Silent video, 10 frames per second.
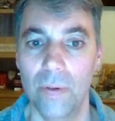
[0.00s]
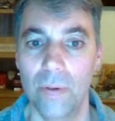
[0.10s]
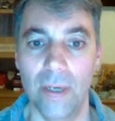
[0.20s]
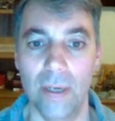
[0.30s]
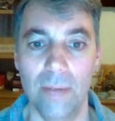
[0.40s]

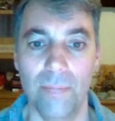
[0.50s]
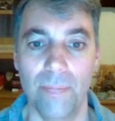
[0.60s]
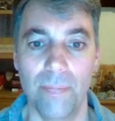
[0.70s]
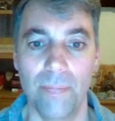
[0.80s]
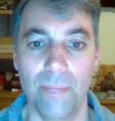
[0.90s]
Okay,
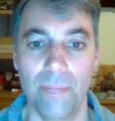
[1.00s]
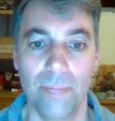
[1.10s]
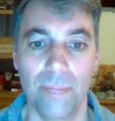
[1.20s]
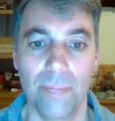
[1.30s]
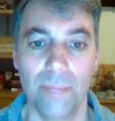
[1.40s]

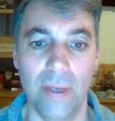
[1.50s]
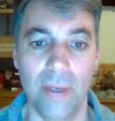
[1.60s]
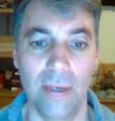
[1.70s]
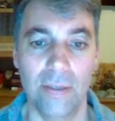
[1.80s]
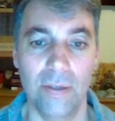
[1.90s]

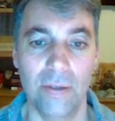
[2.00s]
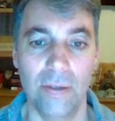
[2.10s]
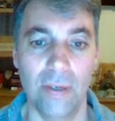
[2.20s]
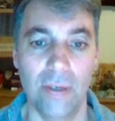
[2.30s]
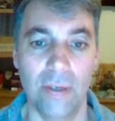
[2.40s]
yeah, so as
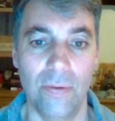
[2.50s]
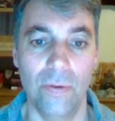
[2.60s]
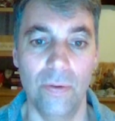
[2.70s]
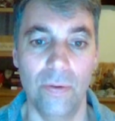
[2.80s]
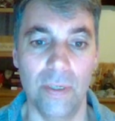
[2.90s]
I
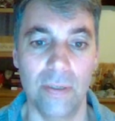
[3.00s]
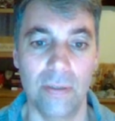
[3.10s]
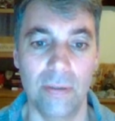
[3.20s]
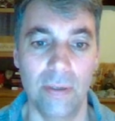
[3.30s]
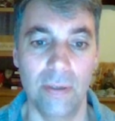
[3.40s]
thought, it's
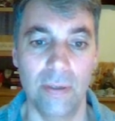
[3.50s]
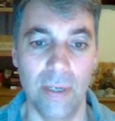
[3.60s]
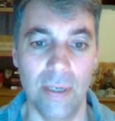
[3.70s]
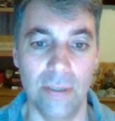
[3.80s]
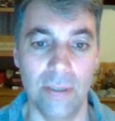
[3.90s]
a lot of
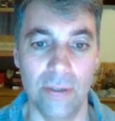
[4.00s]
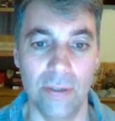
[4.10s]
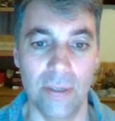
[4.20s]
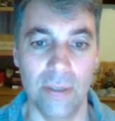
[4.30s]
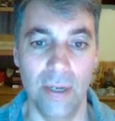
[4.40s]
these are
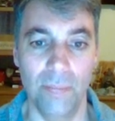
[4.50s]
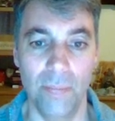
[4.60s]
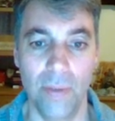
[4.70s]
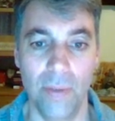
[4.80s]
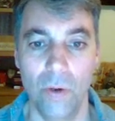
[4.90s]
just
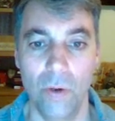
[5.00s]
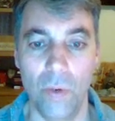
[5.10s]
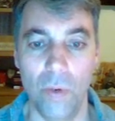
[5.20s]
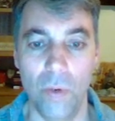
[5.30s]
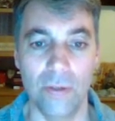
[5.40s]

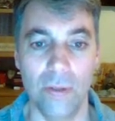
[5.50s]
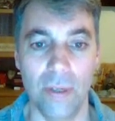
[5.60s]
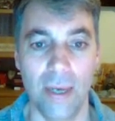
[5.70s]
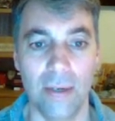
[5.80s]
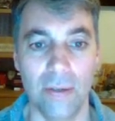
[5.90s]
wicks on the
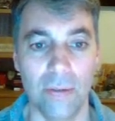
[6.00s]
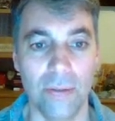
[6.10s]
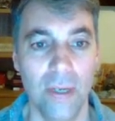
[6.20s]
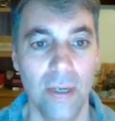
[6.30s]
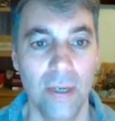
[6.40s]
candles.
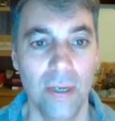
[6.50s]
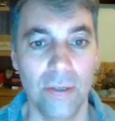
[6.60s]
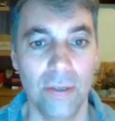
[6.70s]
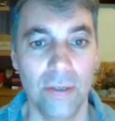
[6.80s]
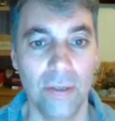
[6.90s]

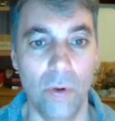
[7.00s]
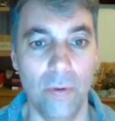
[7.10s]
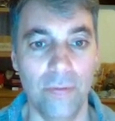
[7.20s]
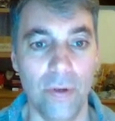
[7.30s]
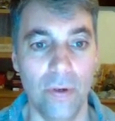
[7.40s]
So what
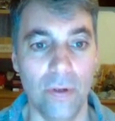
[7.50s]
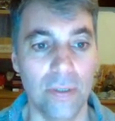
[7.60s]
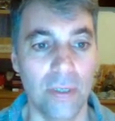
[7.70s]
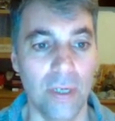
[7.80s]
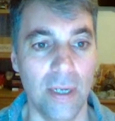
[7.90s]
we've
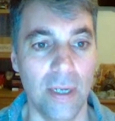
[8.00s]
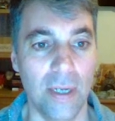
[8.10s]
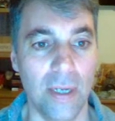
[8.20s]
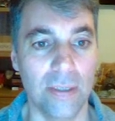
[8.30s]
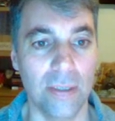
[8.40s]
got
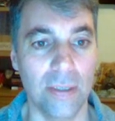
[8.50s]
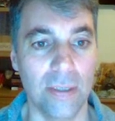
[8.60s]
is